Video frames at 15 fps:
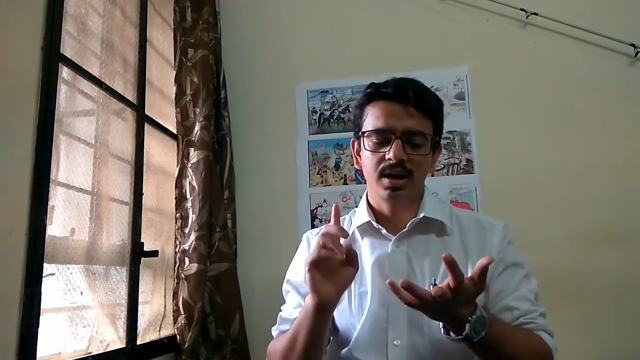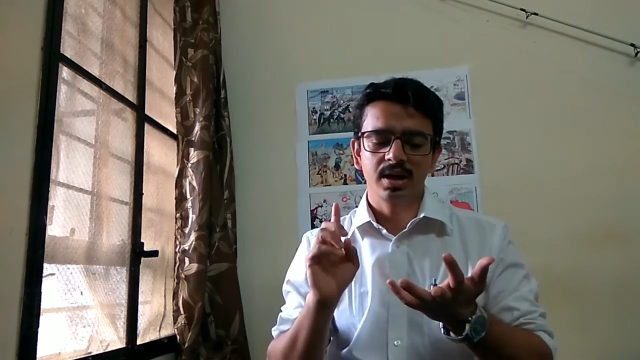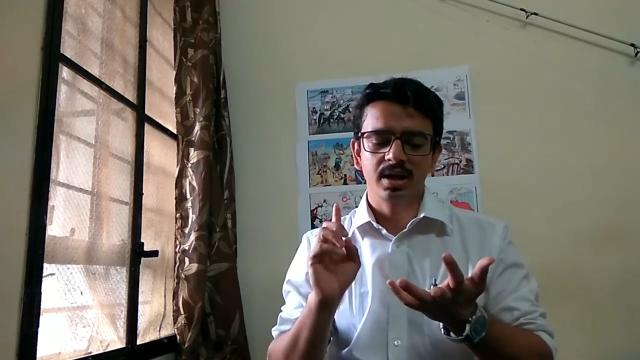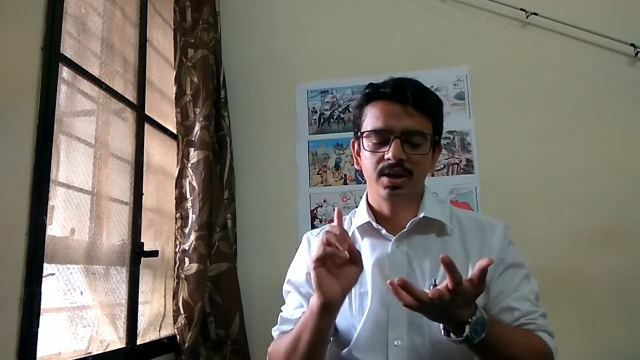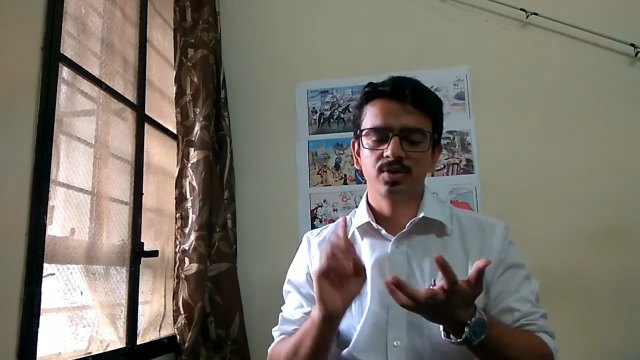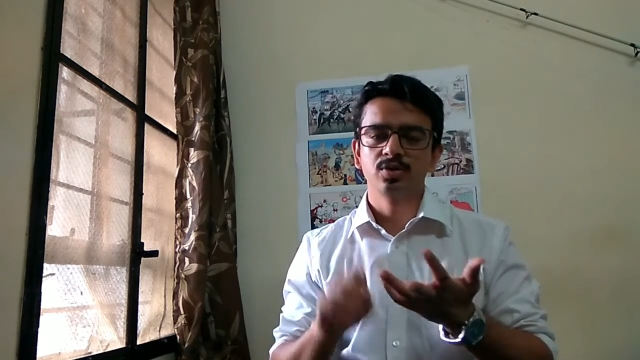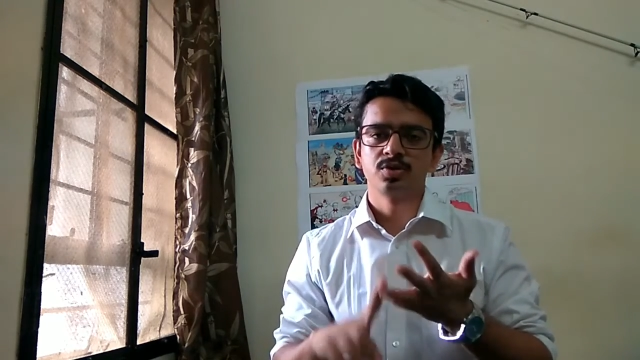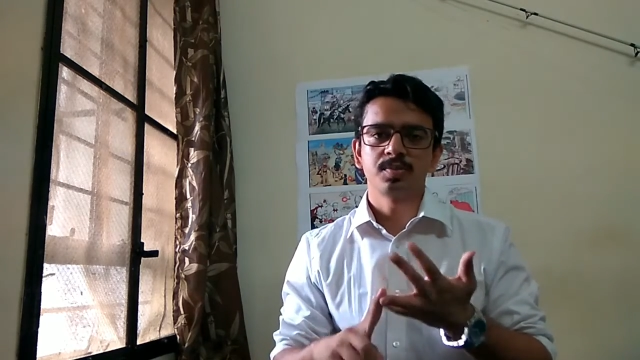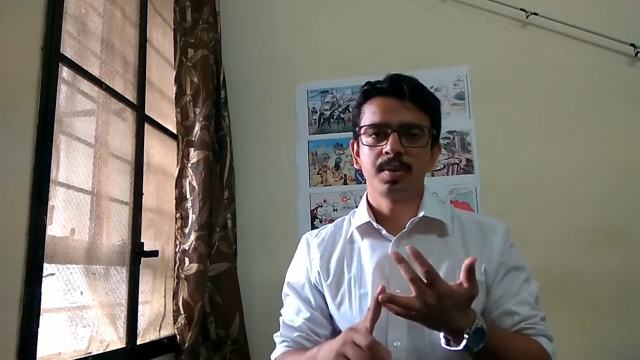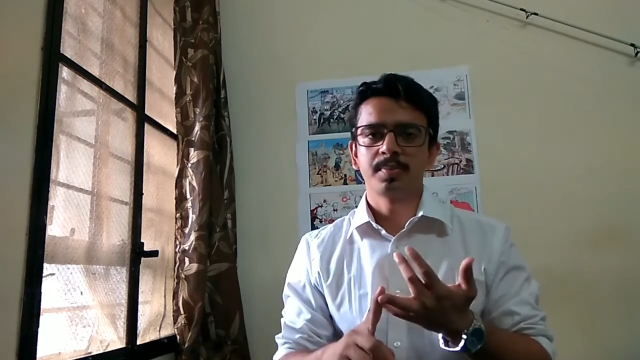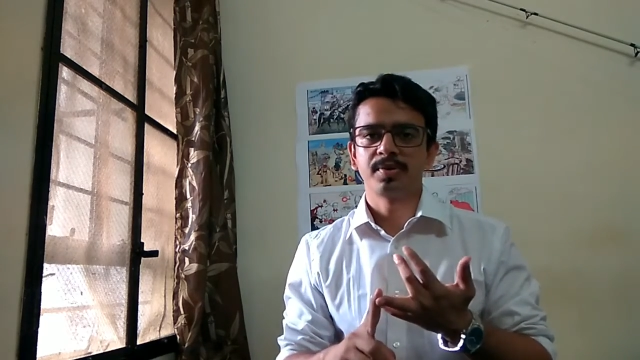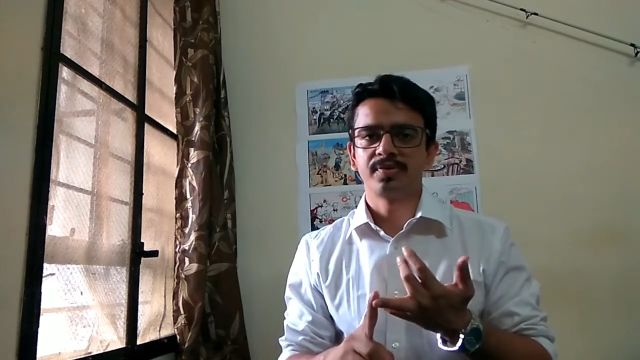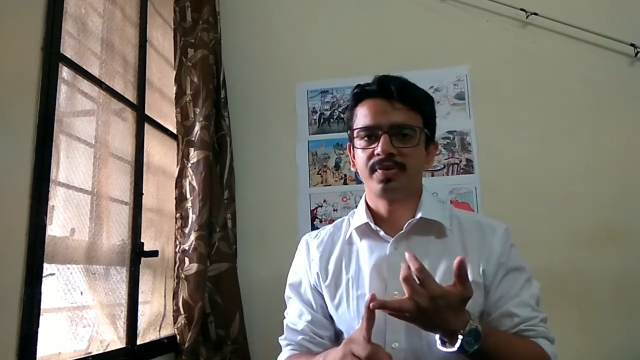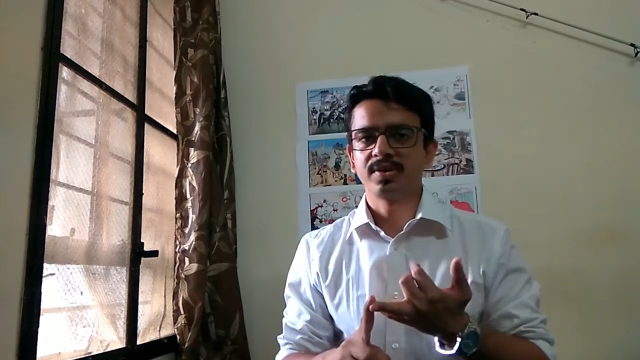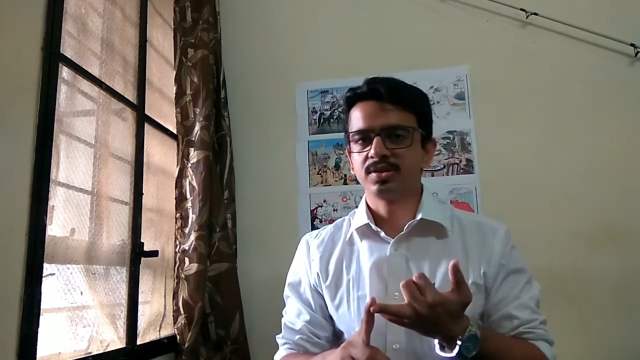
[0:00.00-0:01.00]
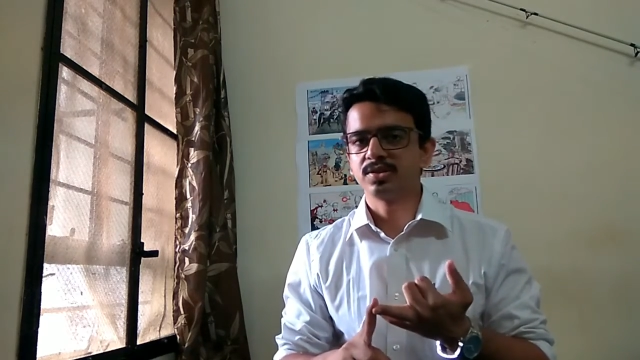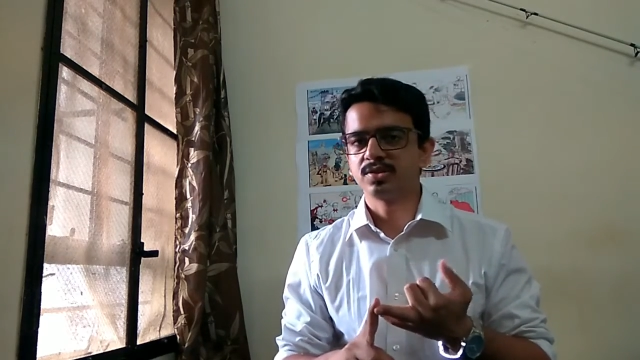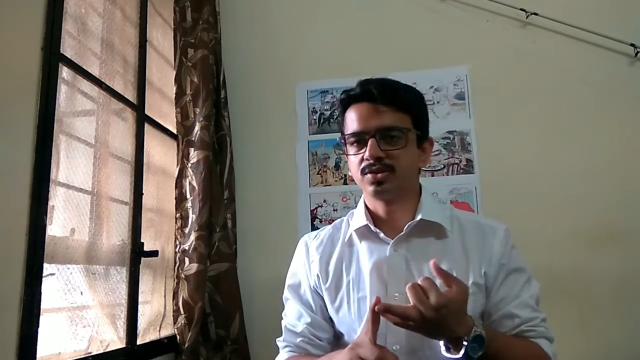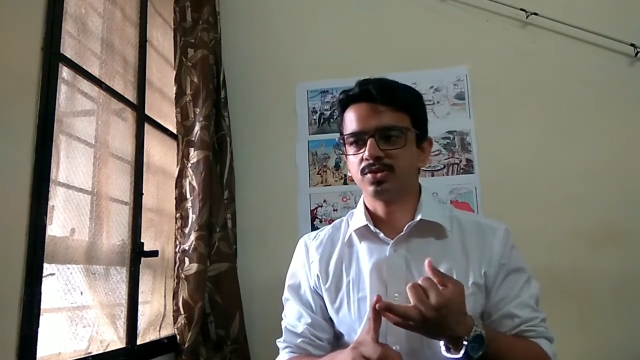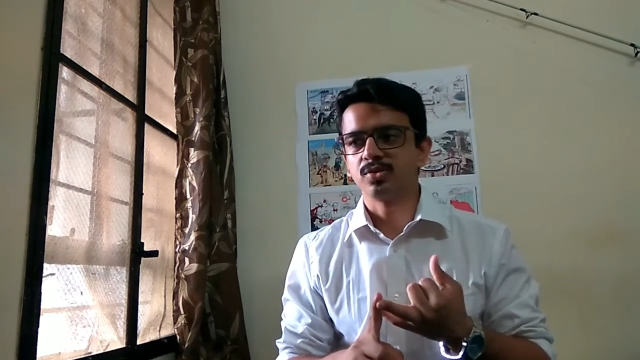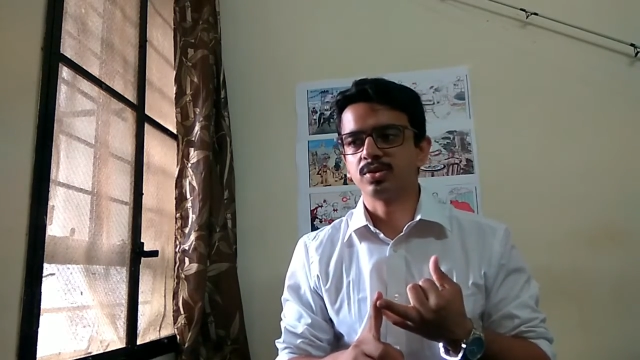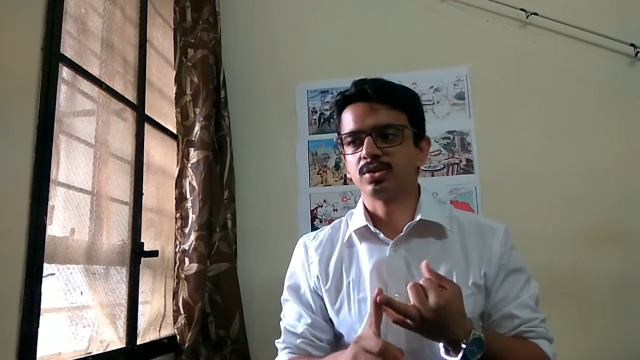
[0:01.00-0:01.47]
and I used my
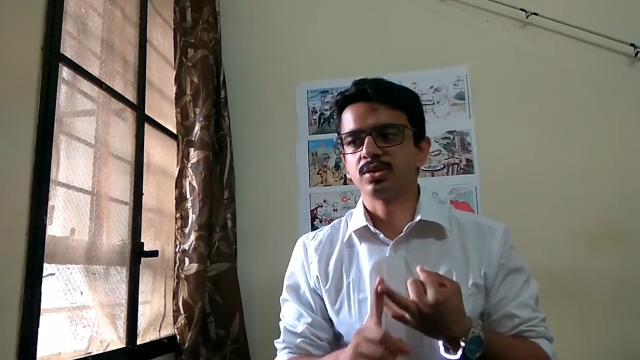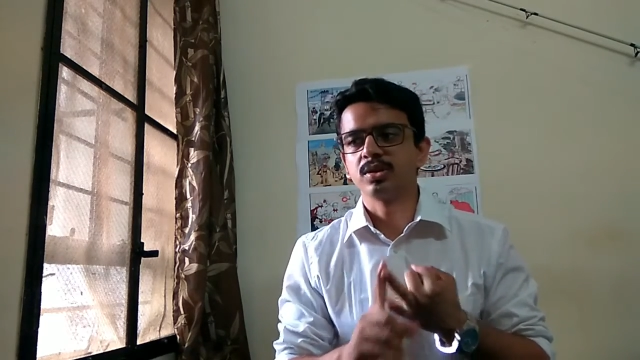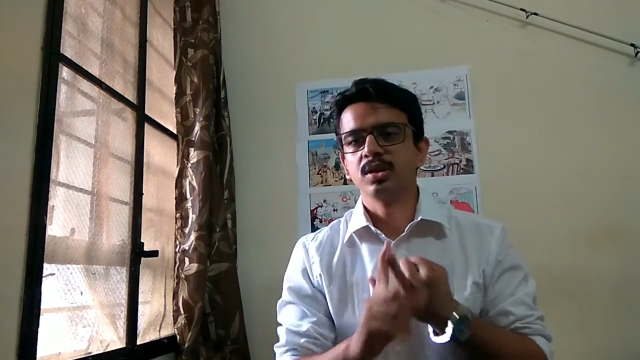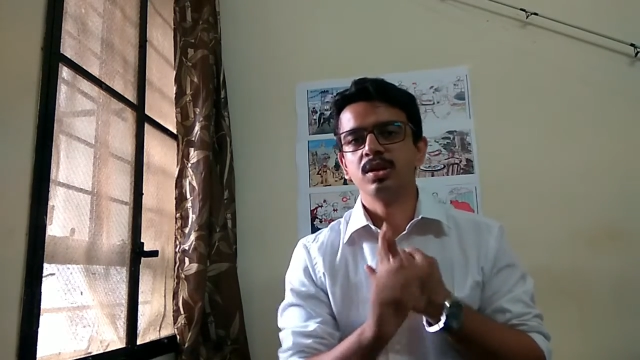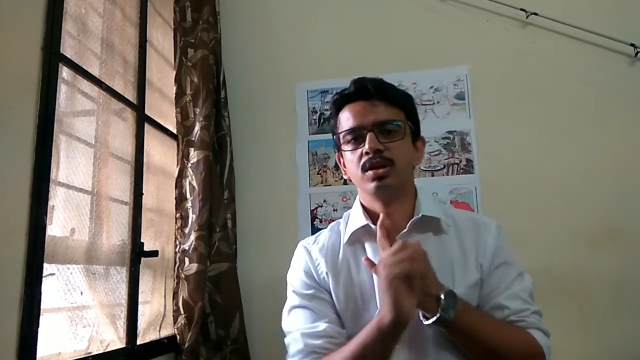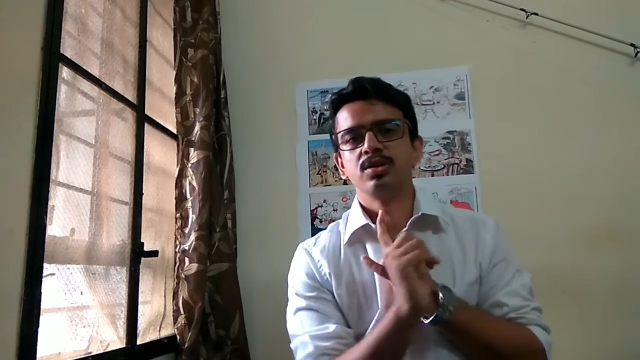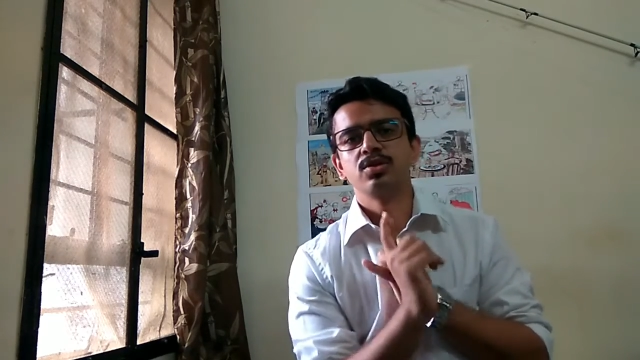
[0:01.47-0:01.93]
professor's notes.